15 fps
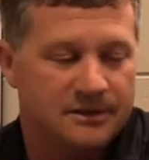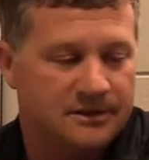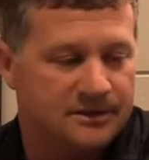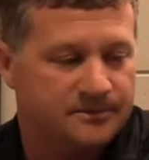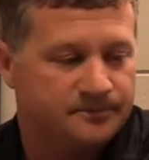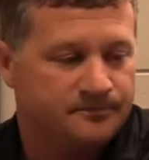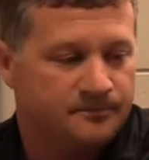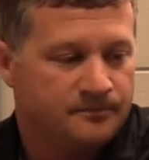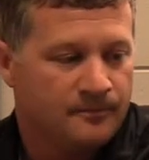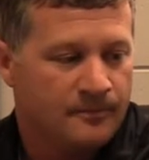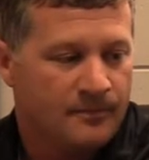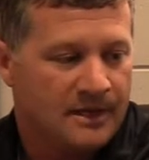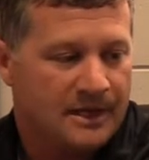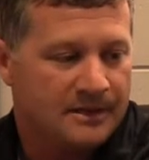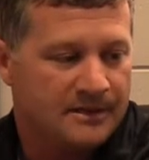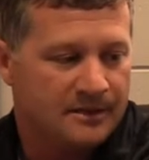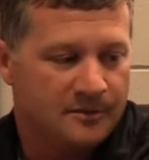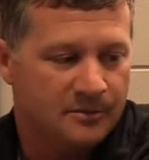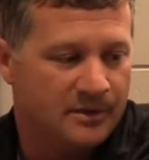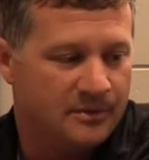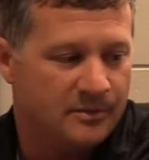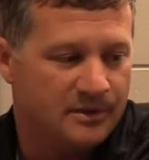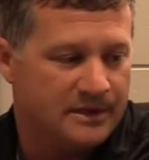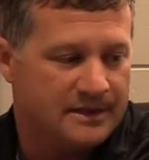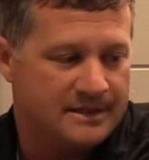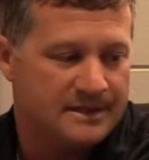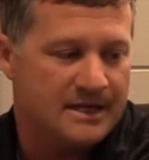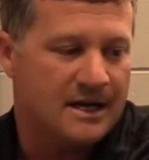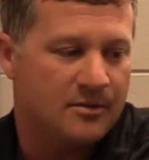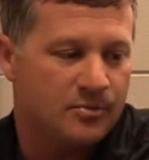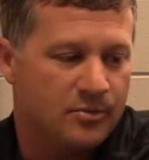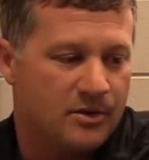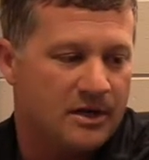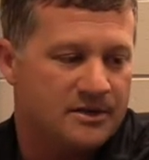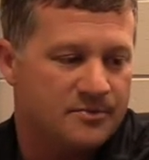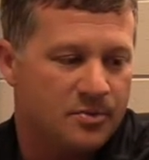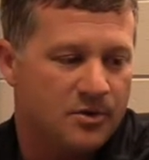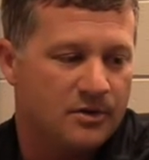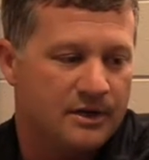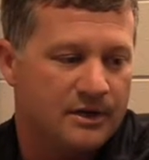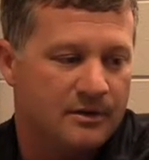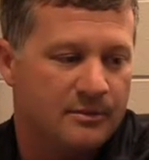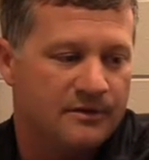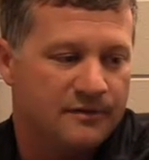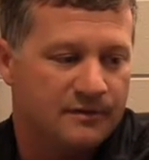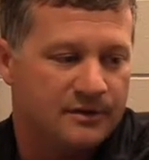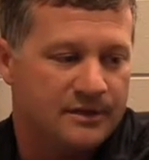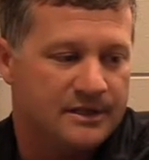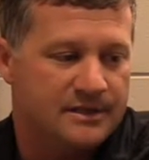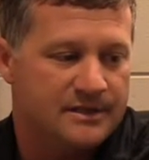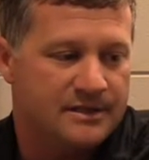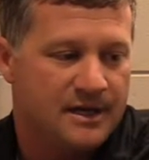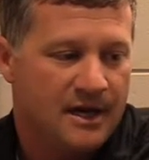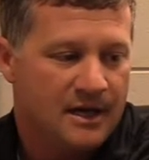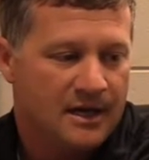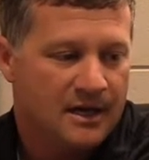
Um, I can't remember the exact price per helmet for these.